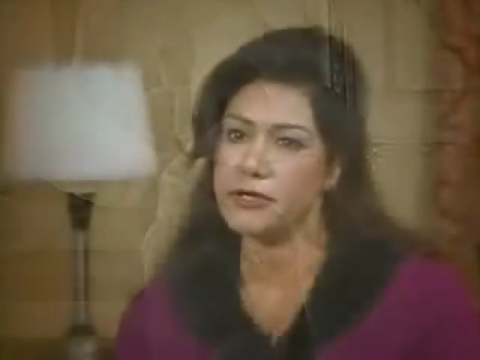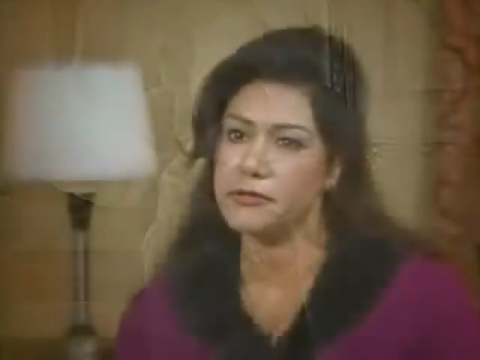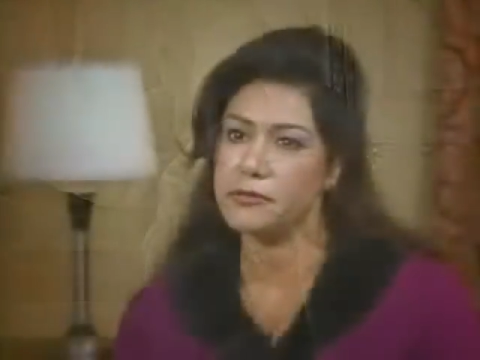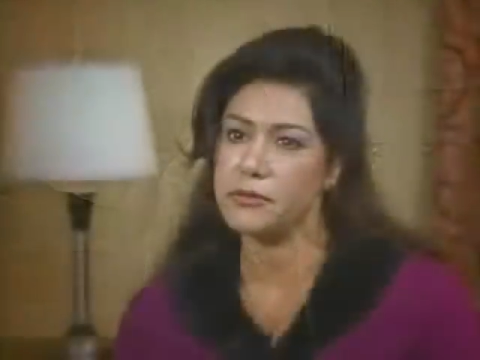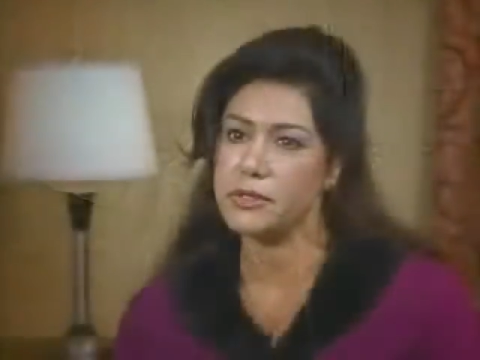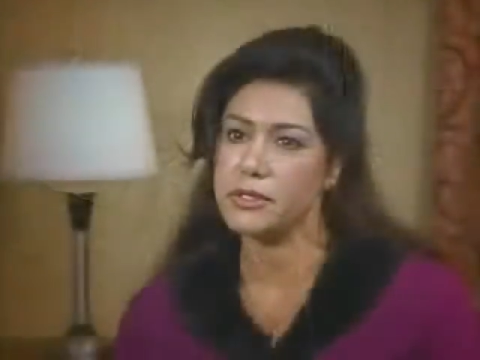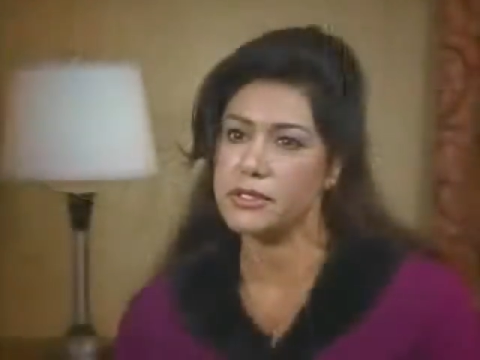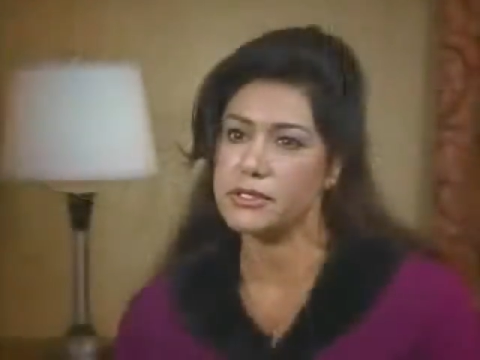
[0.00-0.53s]

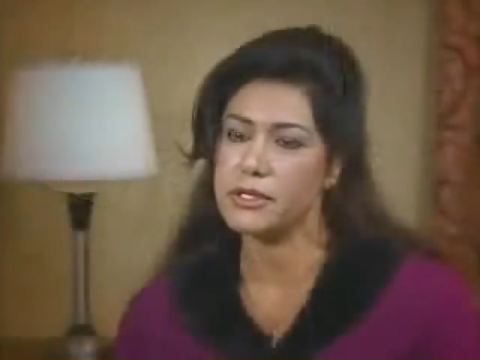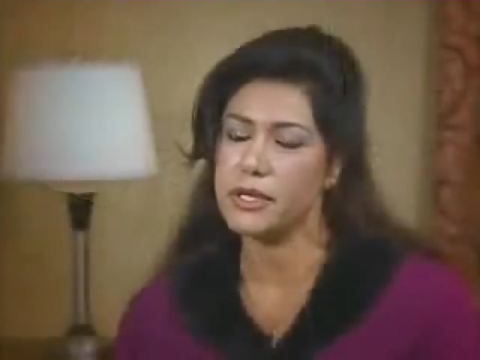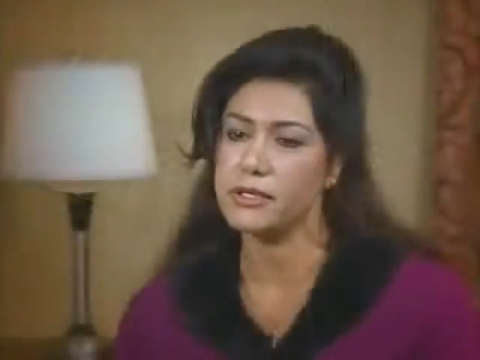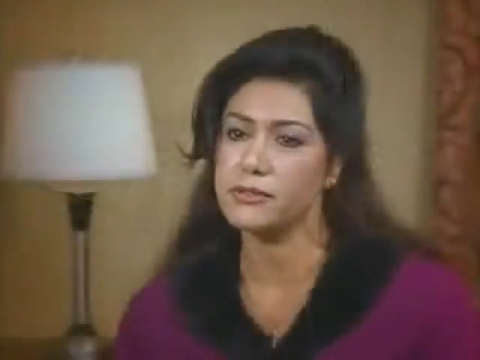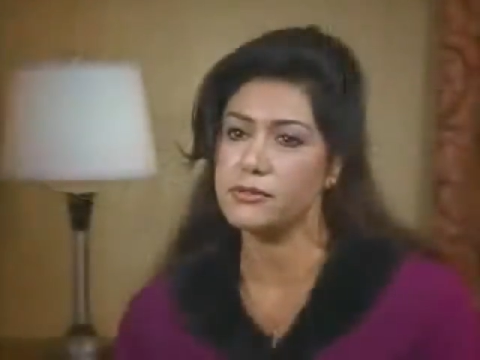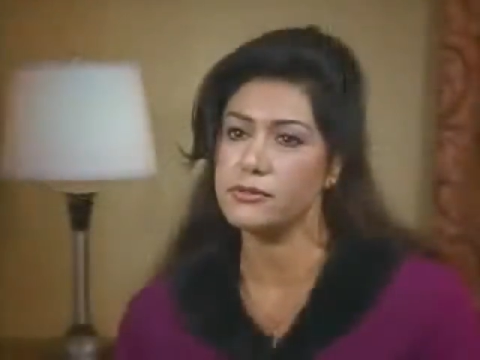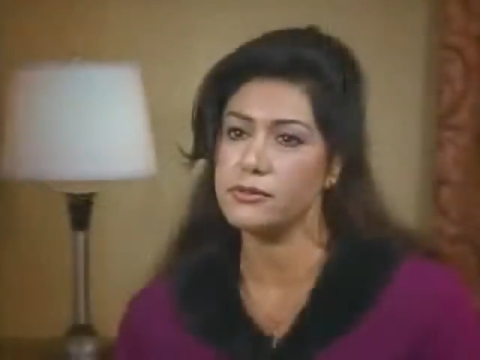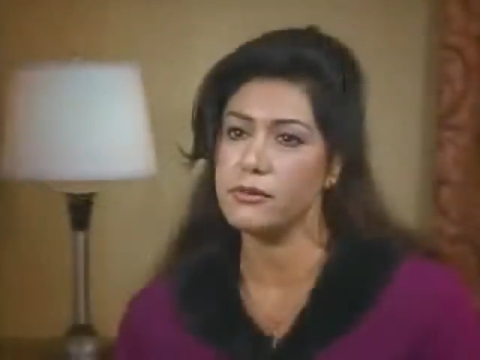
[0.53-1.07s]
because I do
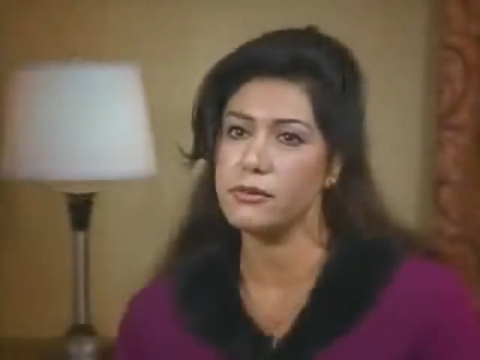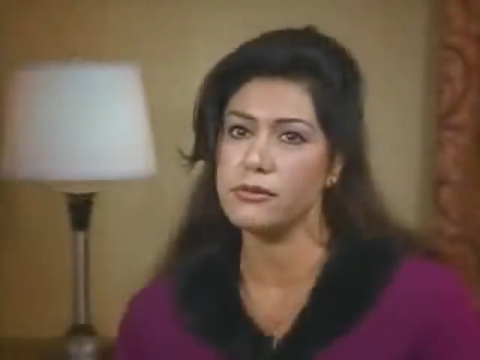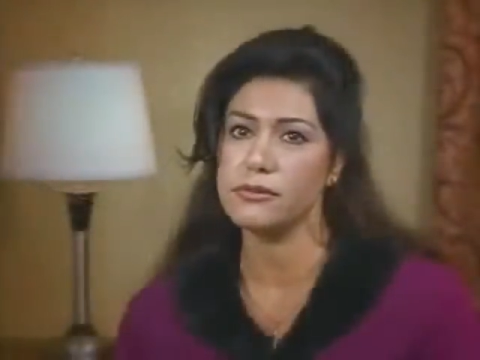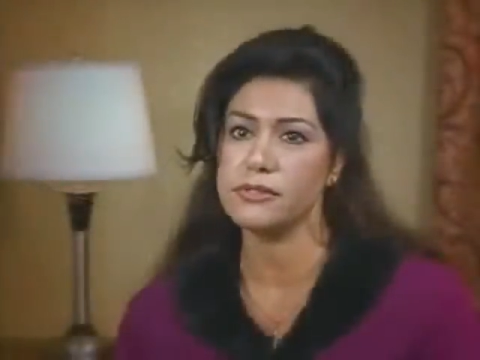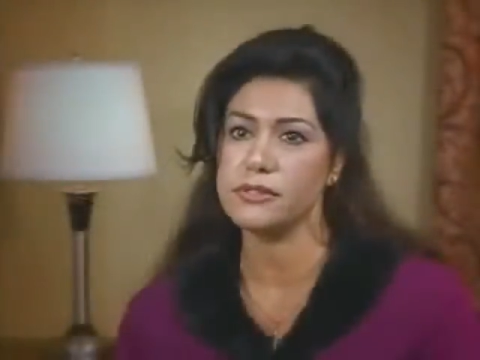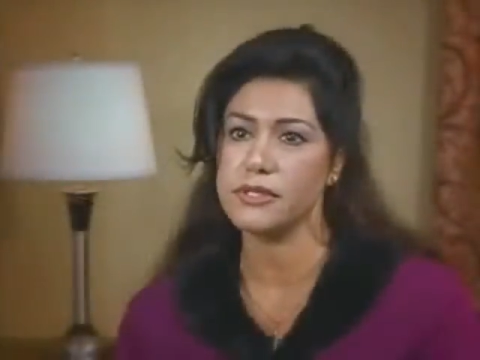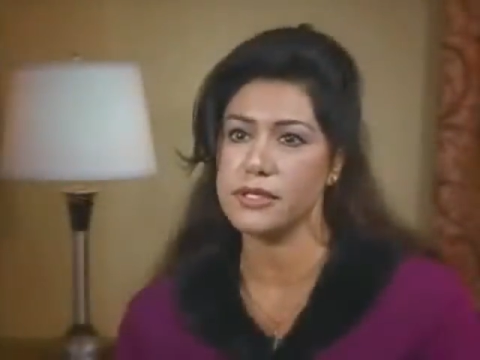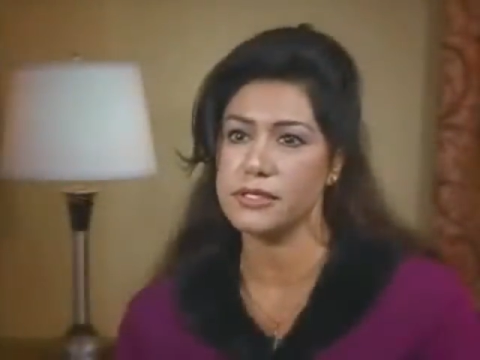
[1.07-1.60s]
all those
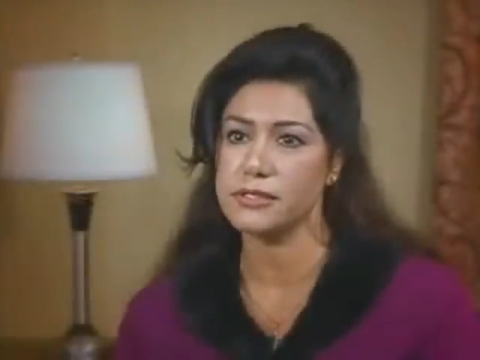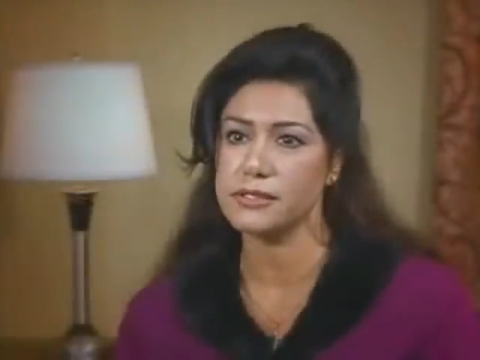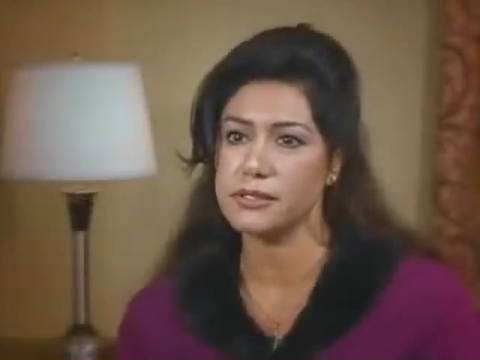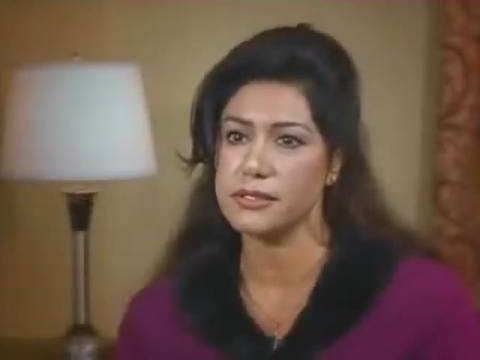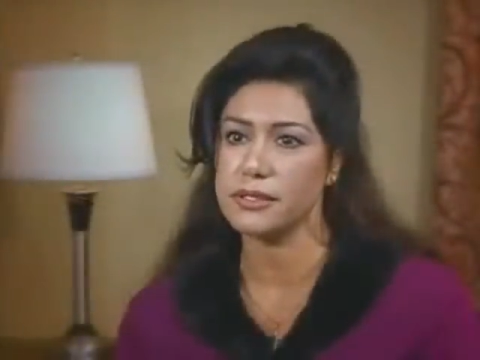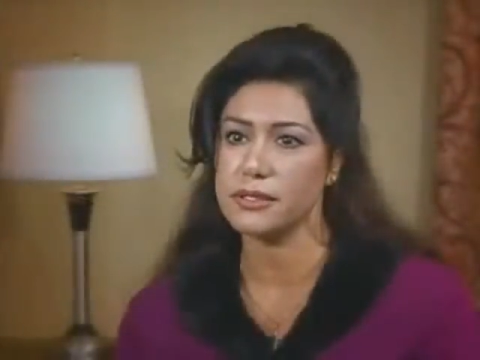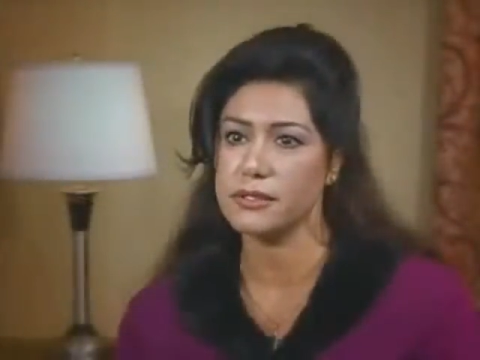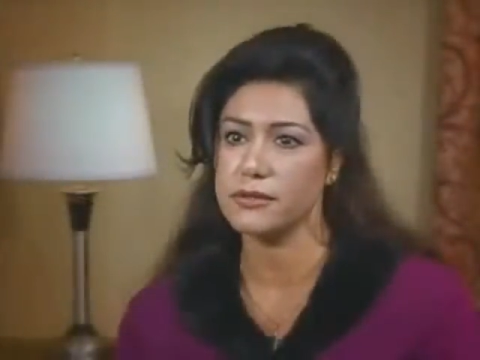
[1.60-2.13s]
things.
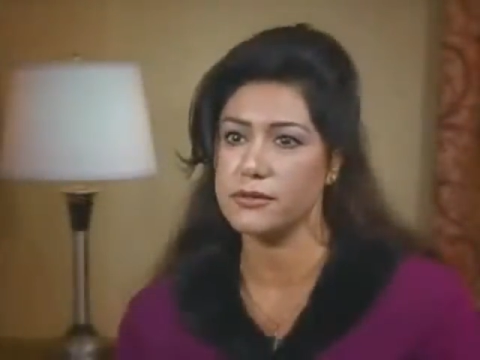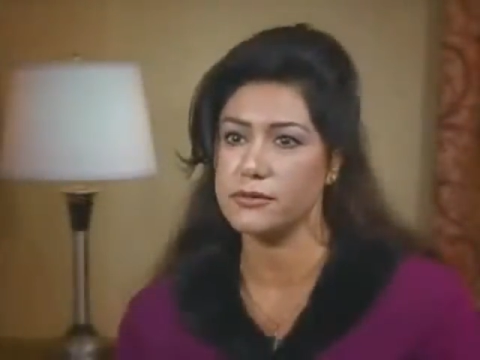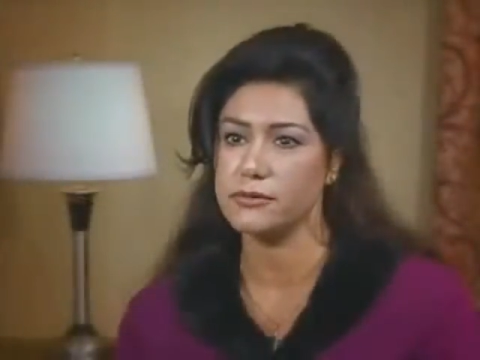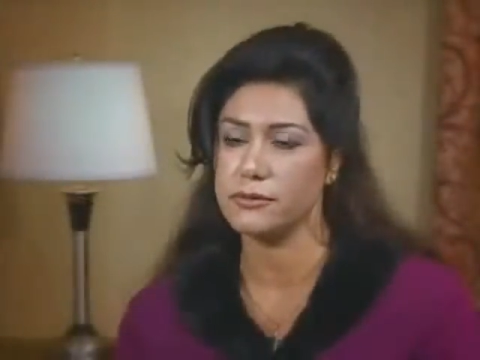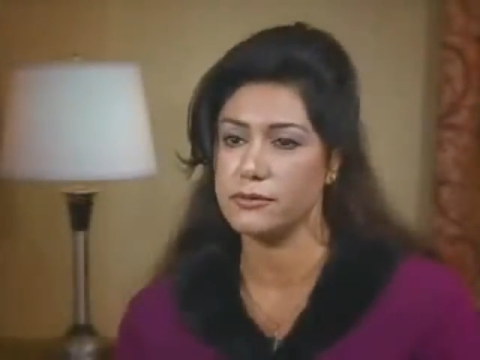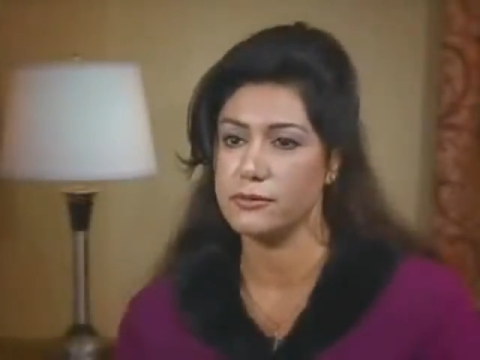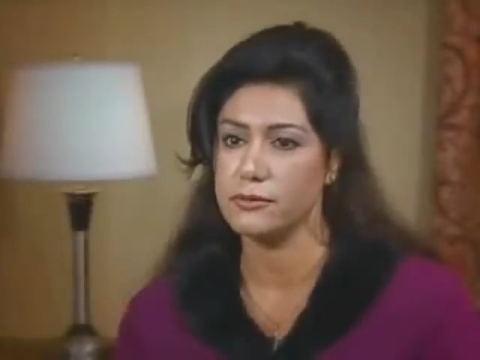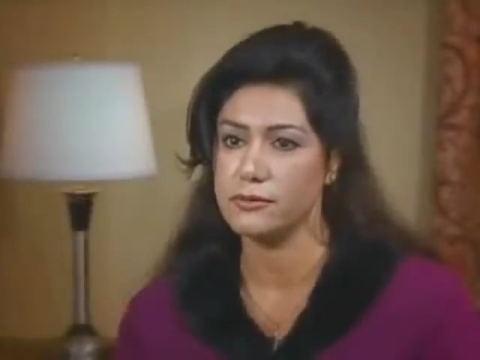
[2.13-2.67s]
I go to
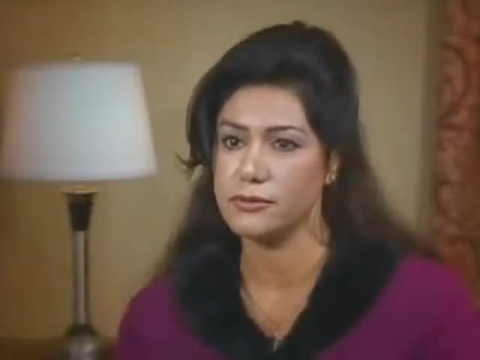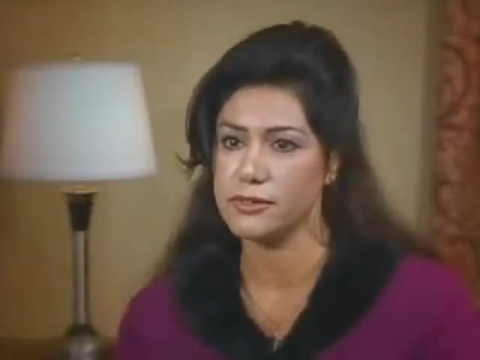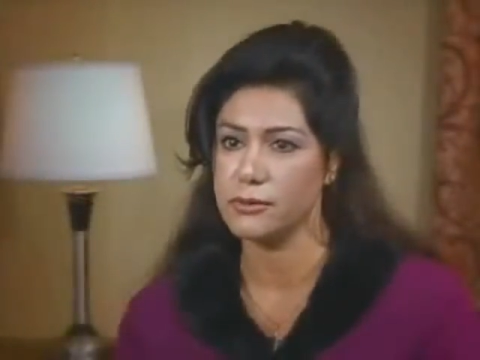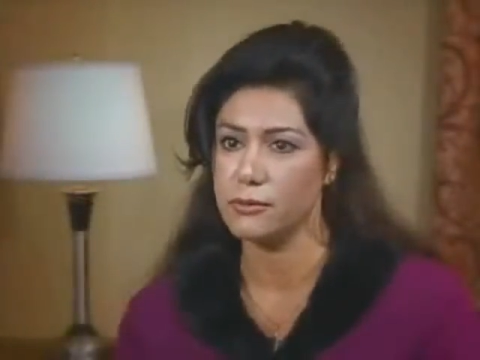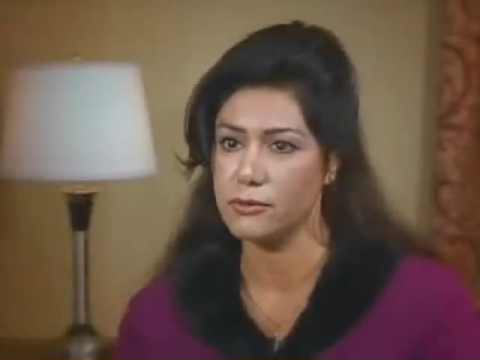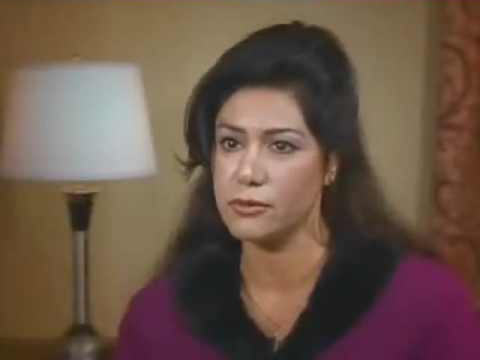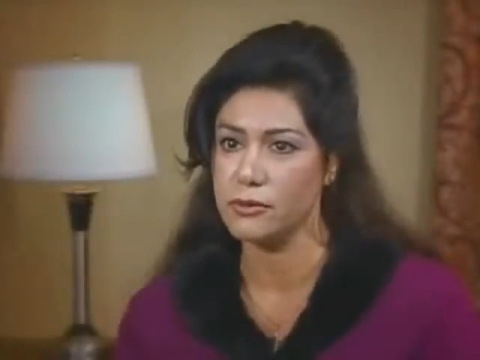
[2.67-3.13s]
all those holy